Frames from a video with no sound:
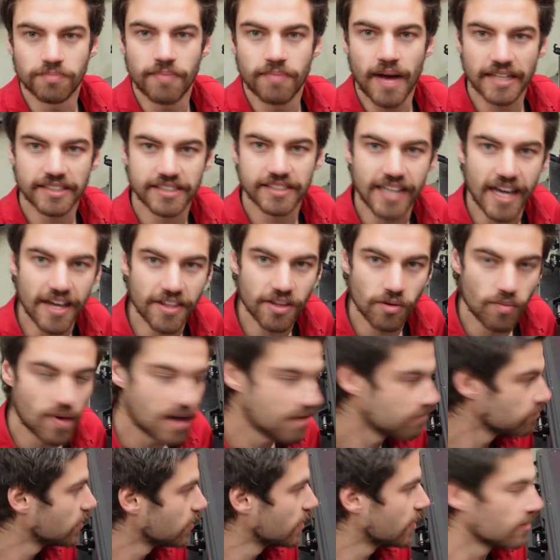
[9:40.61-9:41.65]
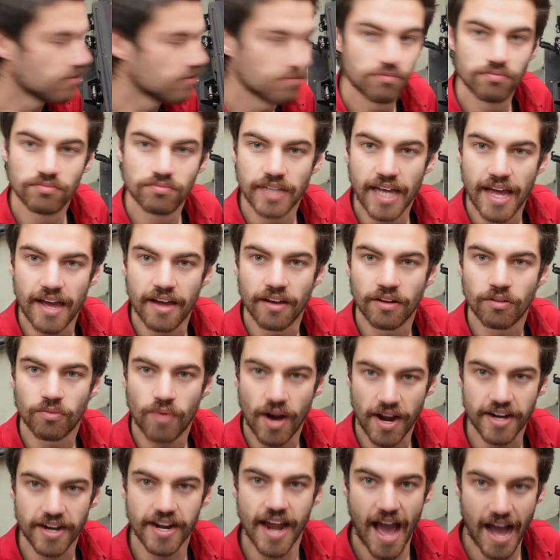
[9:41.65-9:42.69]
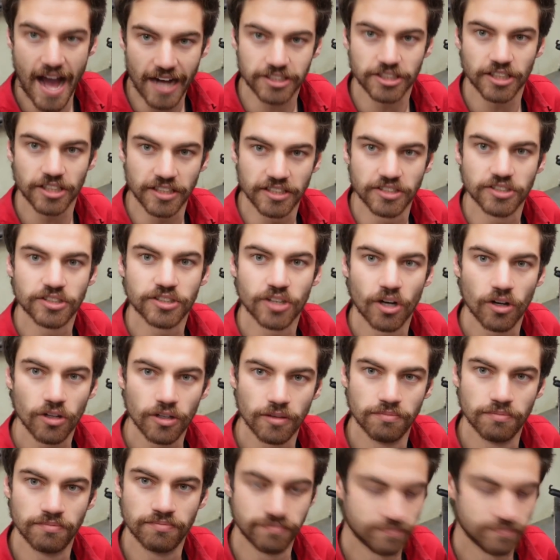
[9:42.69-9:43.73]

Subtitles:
back together when we're ready to actually install them.